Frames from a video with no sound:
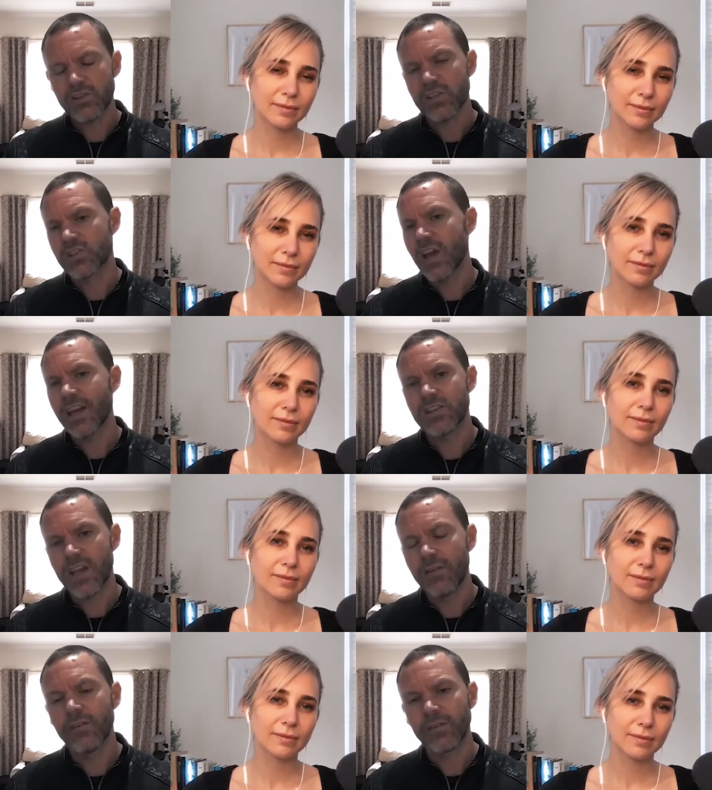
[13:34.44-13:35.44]
Speaker 1: just changed
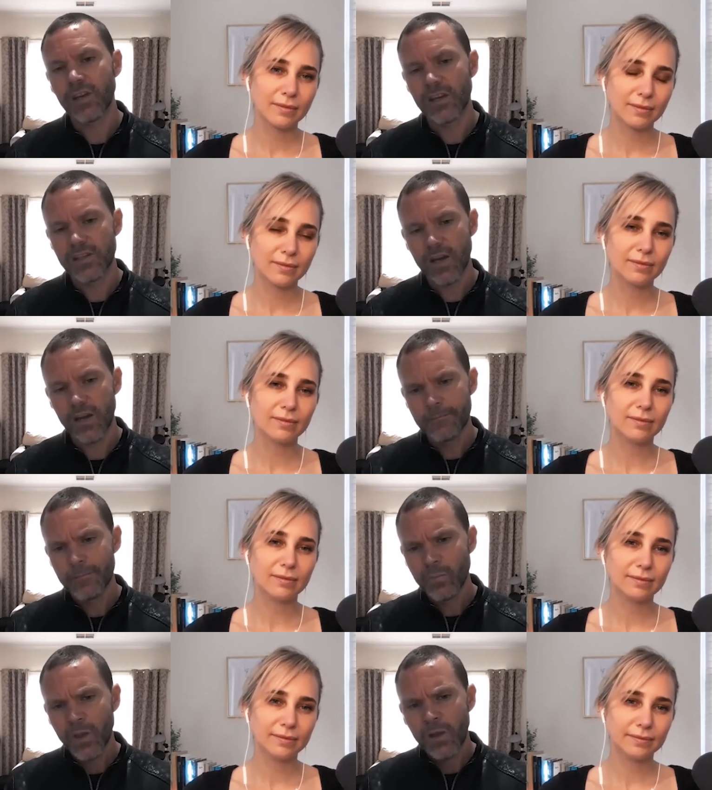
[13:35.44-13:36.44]
everything. And so
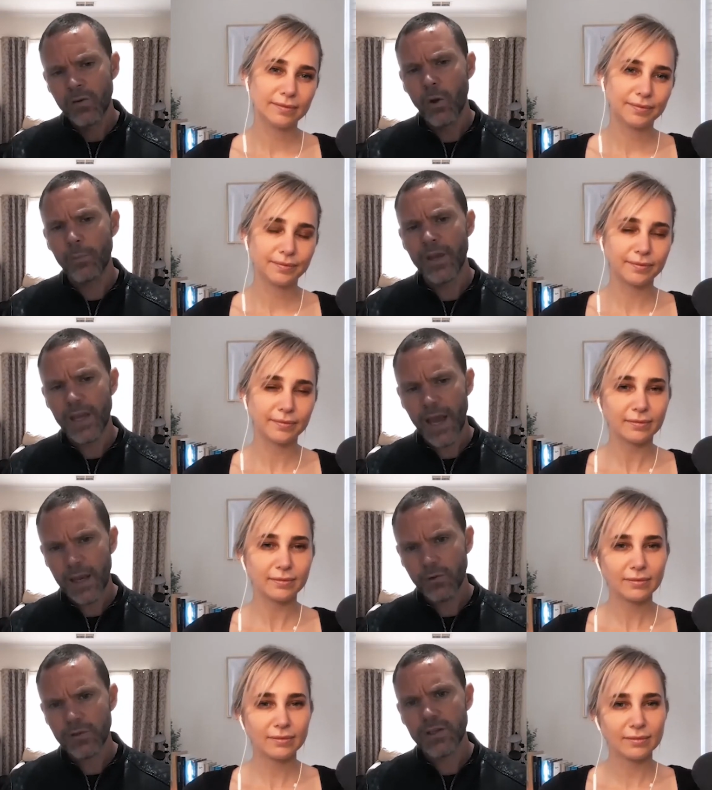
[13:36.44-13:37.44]
not being
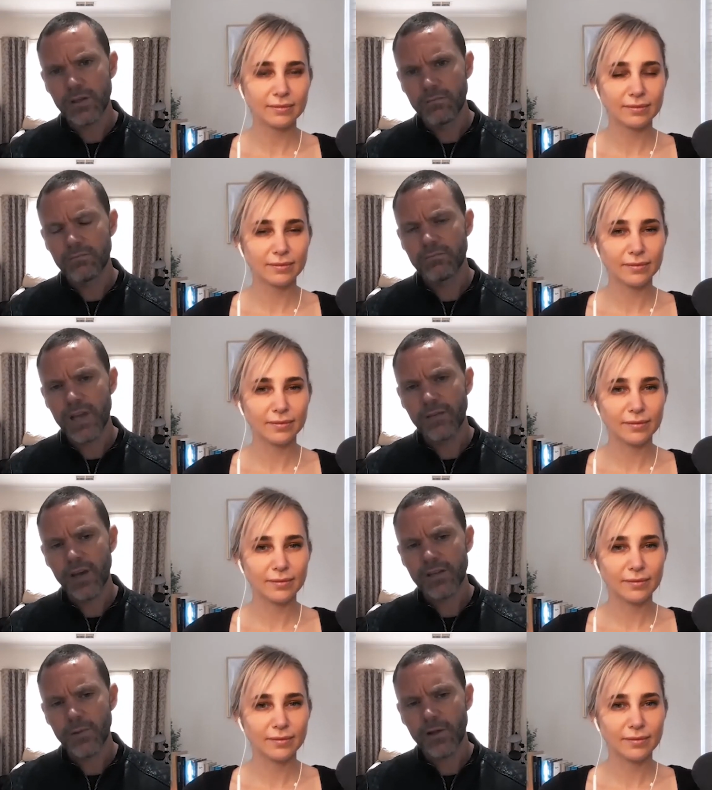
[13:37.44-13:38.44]
able to save
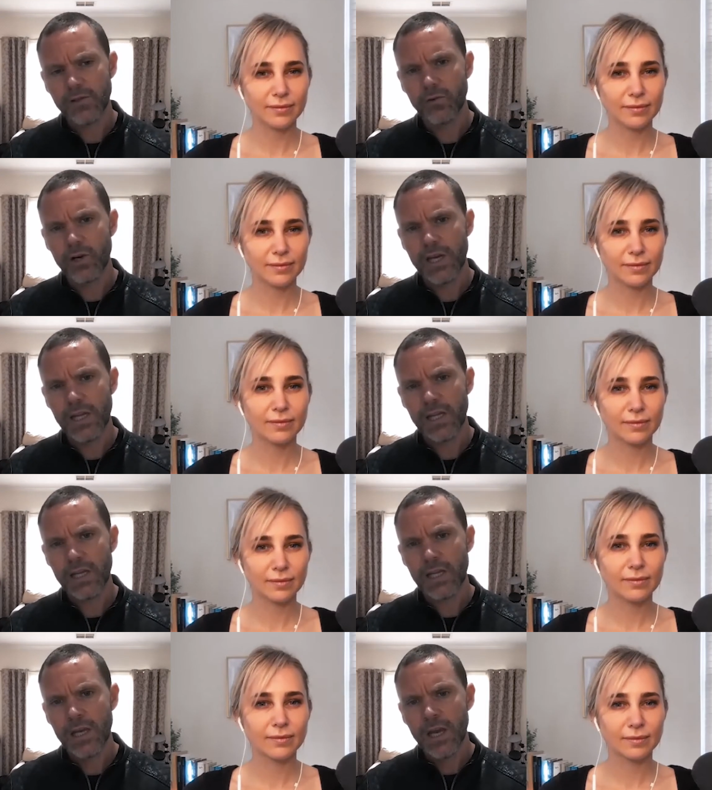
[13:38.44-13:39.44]
those blokes
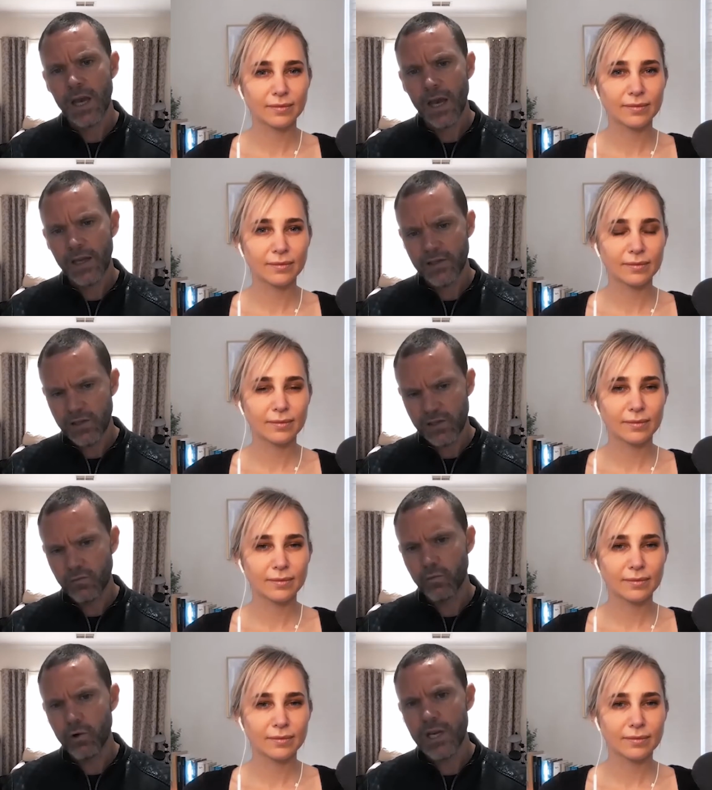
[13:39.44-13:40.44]
really
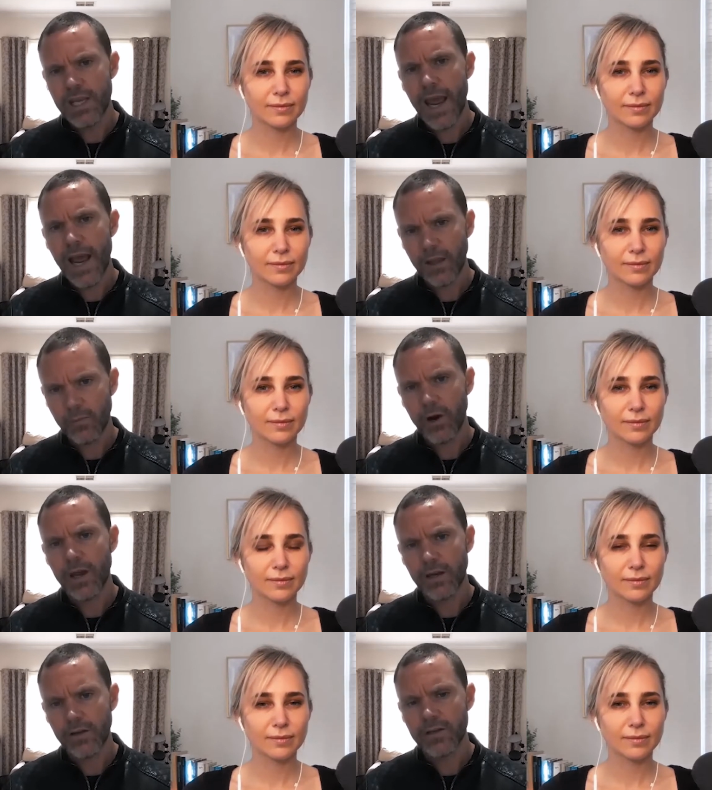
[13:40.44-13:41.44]
just
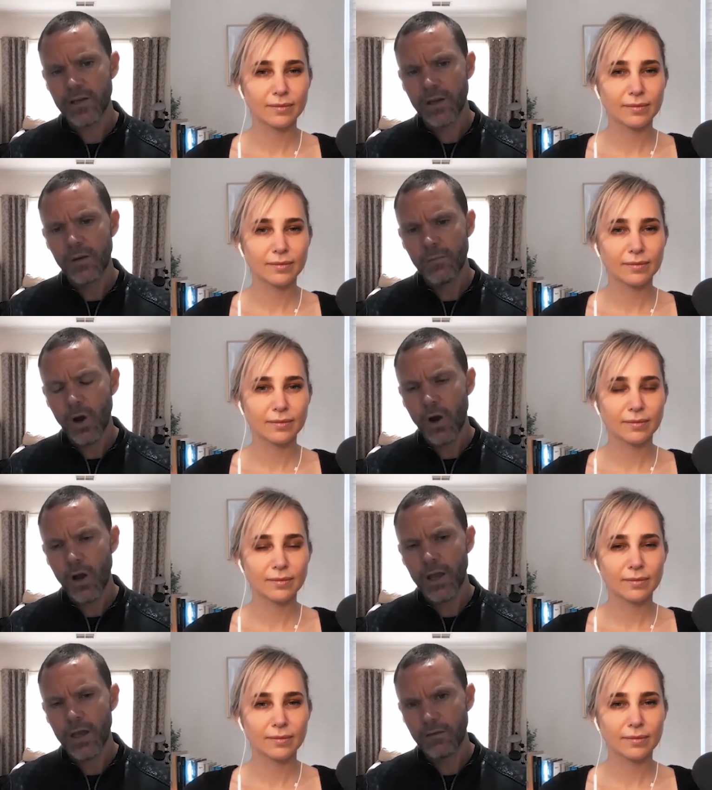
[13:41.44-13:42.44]
recalibrated
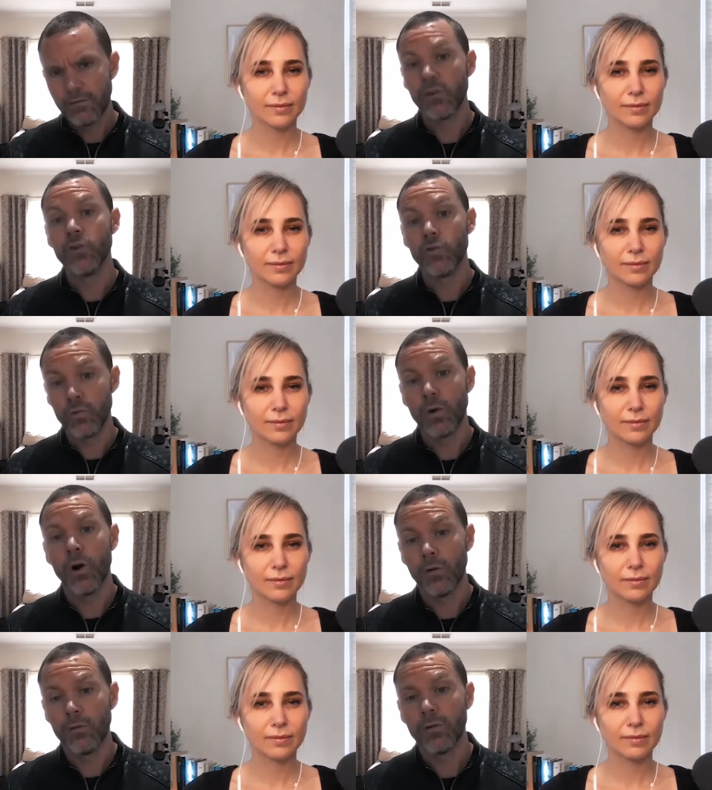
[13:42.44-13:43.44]
my view
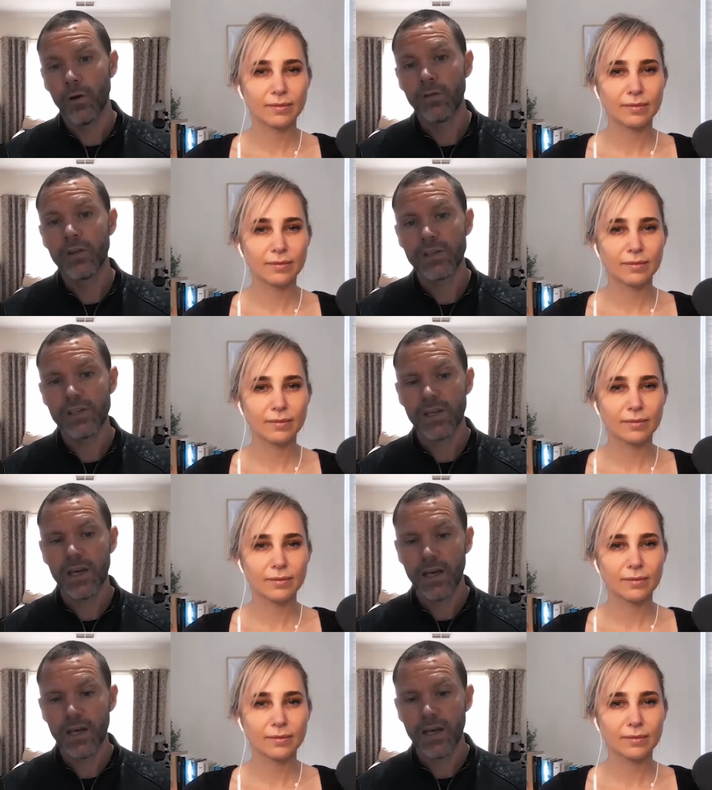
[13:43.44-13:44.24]
on this